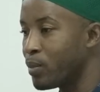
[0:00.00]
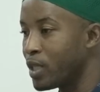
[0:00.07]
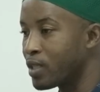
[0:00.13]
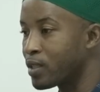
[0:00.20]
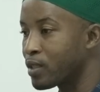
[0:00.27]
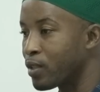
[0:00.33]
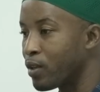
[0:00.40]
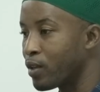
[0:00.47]

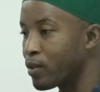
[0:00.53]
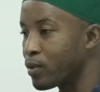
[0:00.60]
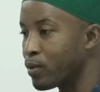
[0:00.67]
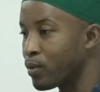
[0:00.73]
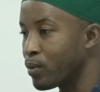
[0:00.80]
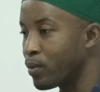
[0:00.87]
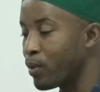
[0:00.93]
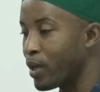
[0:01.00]
it's, sir.
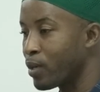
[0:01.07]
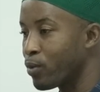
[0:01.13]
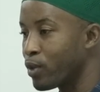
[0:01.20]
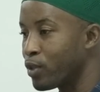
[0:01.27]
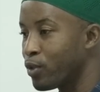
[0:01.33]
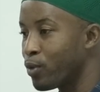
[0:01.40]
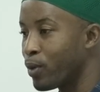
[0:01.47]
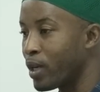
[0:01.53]
Why
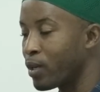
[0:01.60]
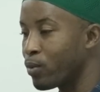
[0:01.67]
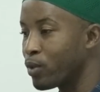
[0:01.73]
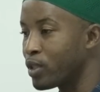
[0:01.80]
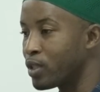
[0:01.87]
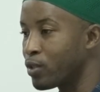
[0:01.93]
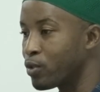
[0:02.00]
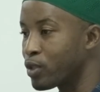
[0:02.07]
wouldn't, why
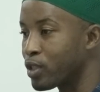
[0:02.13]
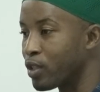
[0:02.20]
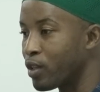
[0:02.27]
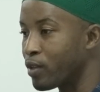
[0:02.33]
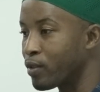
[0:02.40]
wouldn't do, sir?